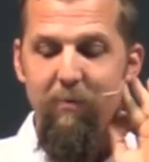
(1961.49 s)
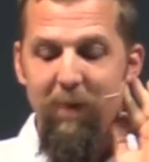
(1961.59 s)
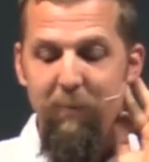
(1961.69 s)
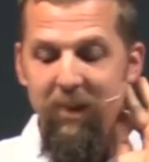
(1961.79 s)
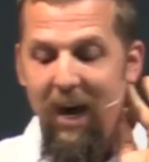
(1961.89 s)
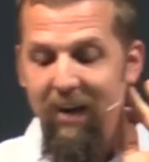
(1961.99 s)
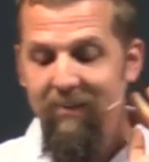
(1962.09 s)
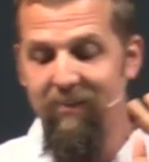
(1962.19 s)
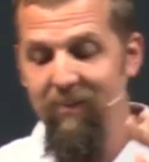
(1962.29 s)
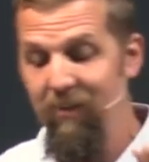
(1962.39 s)
Maybe
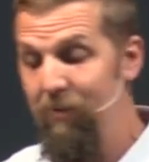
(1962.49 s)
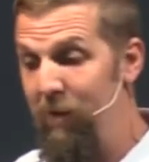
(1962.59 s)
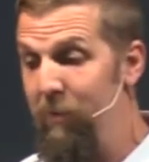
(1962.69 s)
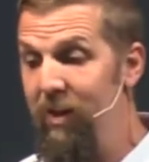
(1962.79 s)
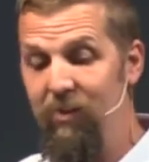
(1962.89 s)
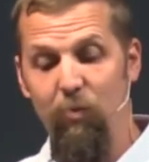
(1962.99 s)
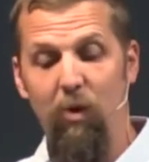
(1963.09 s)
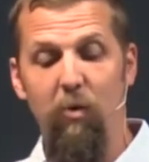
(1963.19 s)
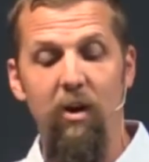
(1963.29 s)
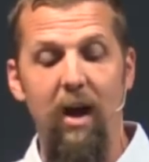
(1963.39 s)
that's, maybe that's where
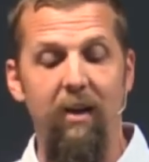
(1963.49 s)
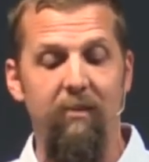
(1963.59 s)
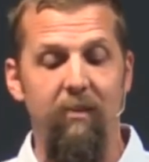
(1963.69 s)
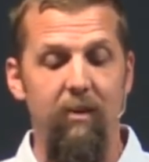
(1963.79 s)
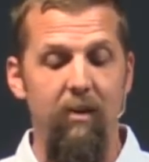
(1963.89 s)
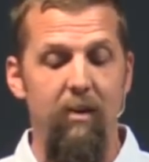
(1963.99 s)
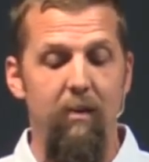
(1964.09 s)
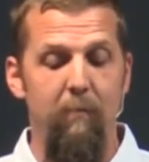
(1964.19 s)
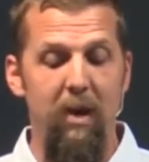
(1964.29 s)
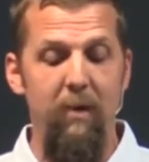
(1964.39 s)
we're at.
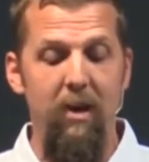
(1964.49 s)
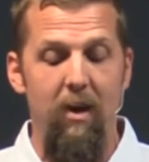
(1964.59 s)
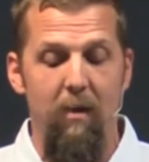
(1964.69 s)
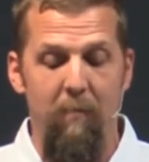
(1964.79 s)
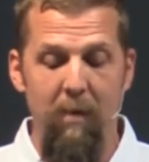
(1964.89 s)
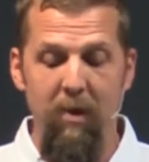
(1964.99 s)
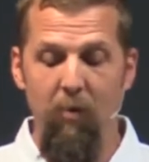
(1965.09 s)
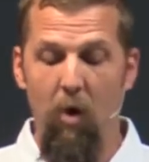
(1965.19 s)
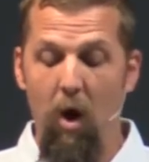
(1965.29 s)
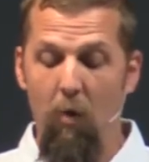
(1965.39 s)
Maybe, maybe
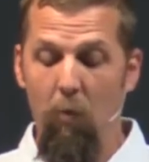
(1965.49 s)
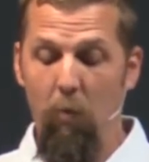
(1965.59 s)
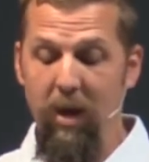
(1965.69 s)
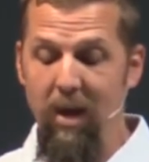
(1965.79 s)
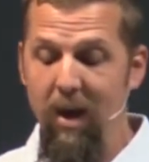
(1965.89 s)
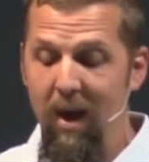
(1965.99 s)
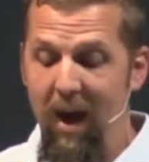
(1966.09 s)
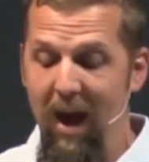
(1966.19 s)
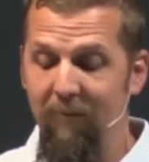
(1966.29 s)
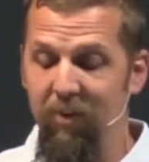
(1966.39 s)
we
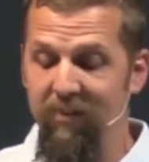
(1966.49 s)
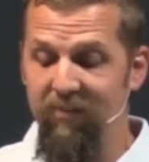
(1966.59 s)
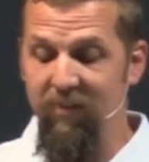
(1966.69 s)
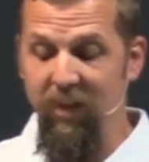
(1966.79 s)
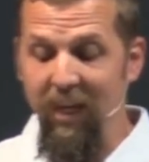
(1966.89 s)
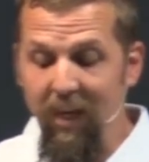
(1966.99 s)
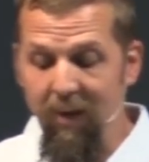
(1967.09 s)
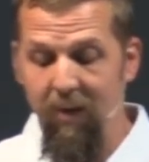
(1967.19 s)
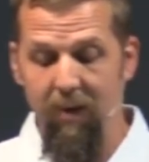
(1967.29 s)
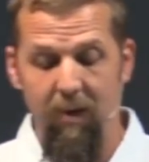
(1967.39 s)
have this
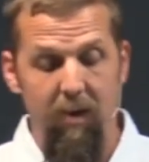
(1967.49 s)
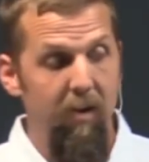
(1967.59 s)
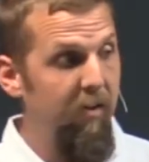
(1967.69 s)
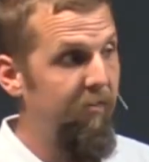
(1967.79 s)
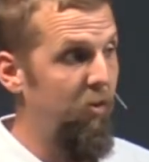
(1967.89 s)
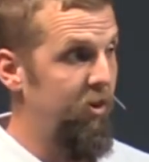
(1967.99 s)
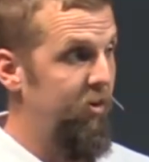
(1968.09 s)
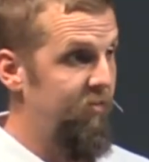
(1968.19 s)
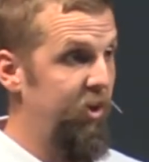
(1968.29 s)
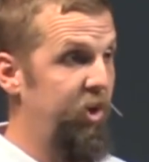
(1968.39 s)
need for,
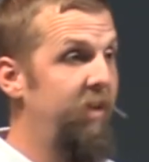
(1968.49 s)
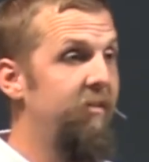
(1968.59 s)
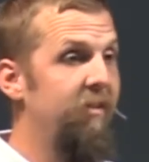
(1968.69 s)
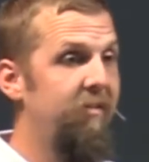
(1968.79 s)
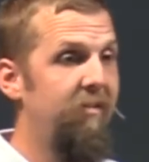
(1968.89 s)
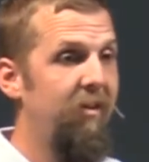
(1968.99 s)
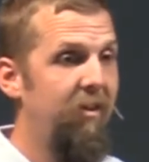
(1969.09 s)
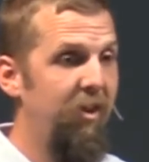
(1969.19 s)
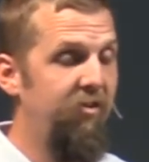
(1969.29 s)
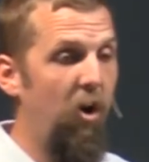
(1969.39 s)
for Jesus,
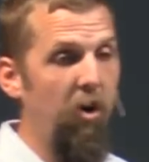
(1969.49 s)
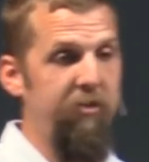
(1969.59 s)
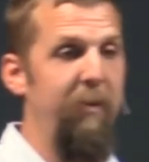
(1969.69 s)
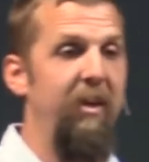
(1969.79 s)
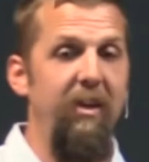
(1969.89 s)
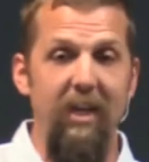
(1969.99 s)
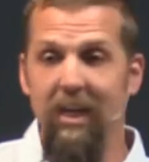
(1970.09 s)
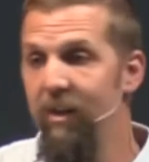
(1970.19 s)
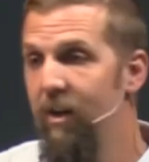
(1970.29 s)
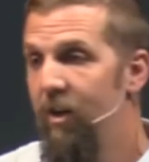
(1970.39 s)
this ultimate
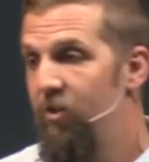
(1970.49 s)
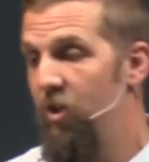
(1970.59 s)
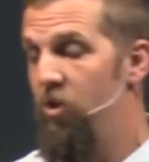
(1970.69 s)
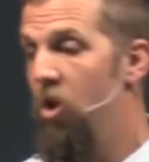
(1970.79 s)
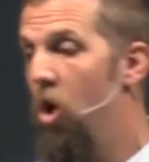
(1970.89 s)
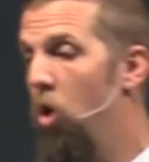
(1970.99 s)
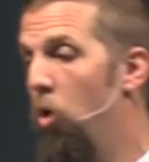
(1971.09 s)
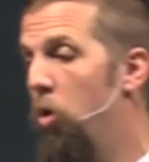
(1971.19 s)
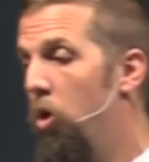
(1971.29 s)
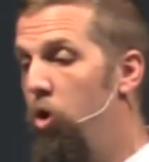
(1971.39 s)
need to
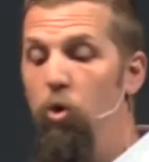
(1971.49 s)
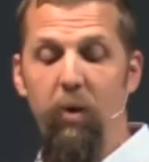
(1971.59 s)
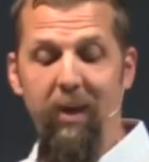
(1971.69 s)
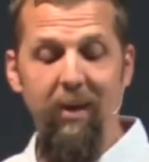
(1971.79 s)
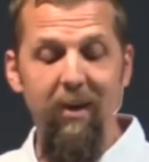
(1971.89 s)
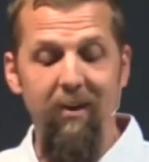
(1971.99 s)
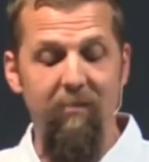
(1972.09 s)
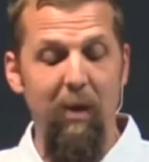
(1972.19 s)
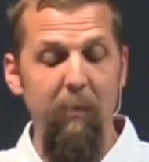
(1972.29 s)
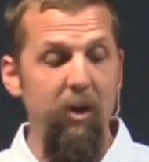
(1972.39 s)
know who he
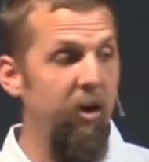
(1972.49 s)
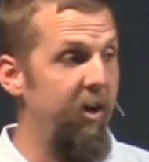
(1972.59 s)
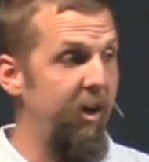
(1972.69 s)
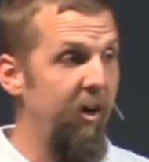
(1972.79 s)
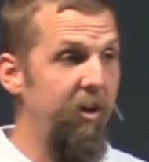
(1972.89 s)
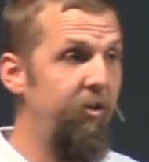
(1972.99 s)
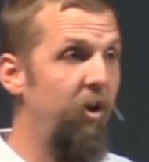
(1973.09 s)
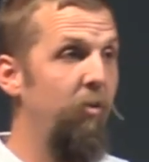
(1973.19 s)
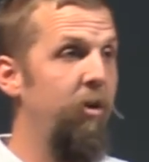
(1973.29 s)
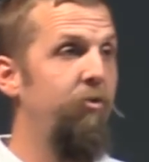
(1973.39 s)
is. Maybe you're here and you
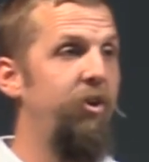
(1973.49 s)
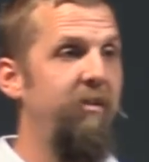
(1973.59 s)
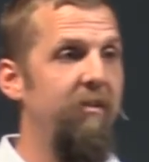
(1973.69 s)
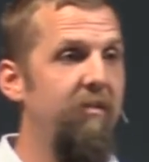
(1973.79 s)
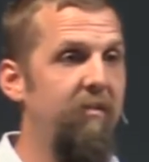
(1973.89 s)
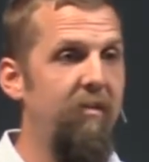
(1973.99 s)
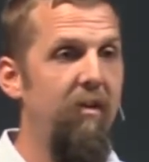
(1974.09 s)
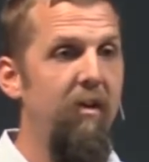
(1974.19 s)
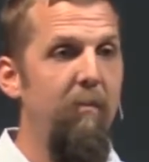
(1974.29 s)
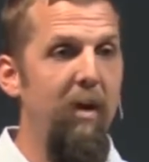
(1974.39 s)
don't know Jesus.
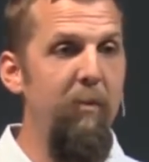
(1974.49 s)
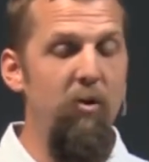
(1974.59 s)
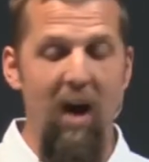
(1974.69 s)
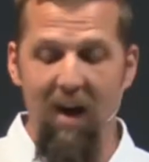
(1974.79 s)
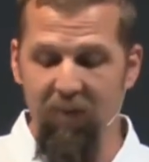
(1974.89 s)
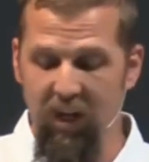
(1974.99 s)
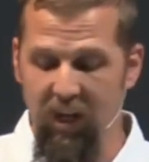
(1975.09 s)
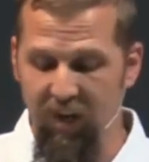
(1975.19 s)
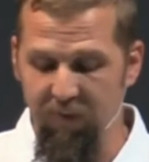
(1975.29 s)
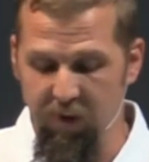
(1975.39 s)
Maybe you haven't
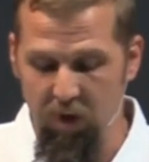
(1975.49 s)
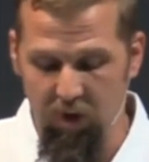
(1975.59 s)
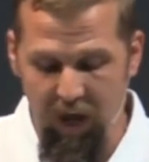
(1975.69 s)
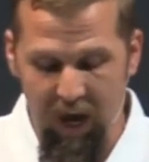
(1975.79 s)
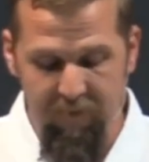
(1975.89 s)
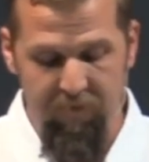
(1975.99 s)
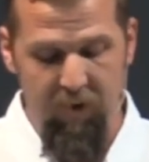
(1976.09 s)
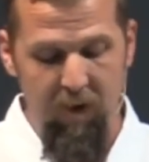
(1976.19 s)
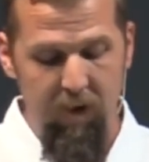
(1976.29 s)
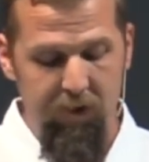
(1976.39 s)
given your life
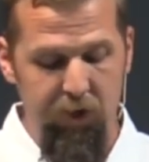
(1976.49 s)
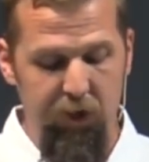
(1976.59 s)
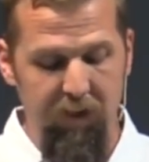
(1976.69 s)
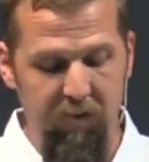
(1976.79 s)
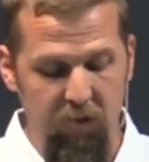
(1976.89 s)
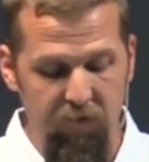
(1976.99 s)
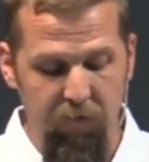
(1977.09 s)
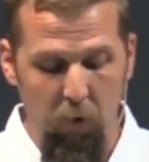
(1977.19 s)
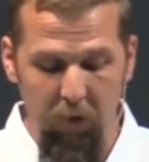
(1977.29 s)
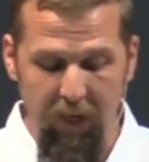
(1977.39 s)
to Jesus
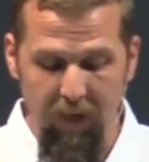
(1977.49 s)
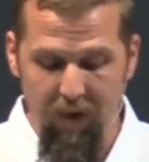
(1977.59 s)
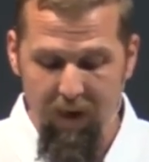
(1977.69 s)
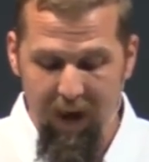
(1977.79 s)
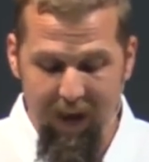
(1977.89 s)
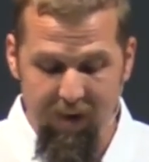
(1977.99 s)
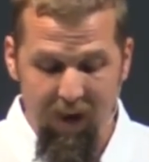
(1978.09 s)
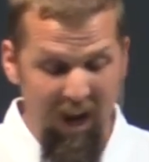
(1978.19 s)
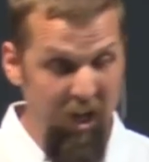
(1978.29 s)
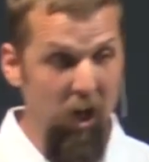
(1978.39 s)
fully. And,
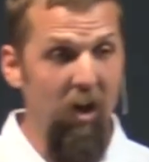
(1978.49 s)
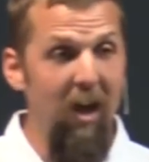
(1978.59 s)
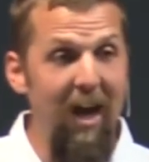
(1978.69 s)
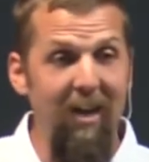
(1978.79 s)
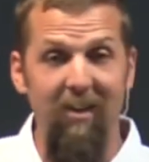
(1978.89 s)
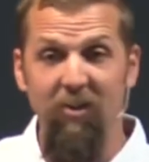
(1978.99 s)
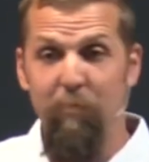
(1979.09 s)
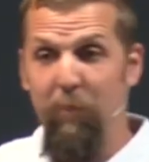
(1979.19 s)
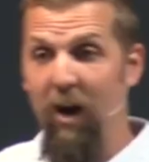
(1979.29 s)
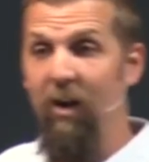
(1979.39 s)
and you're like this
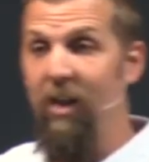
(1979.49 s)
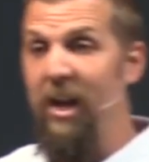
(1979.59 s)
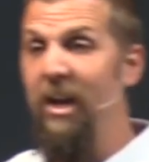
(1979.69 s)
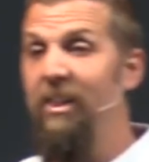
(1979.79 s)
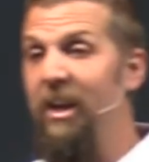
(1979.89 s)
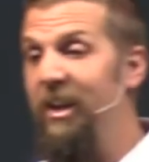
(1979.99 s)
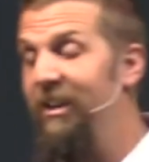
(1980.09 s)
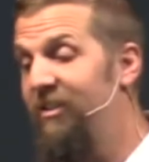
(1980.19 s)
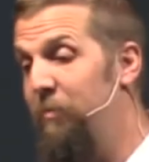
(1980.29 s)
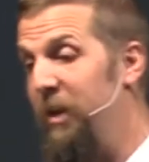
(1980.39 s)
paralytic that needs to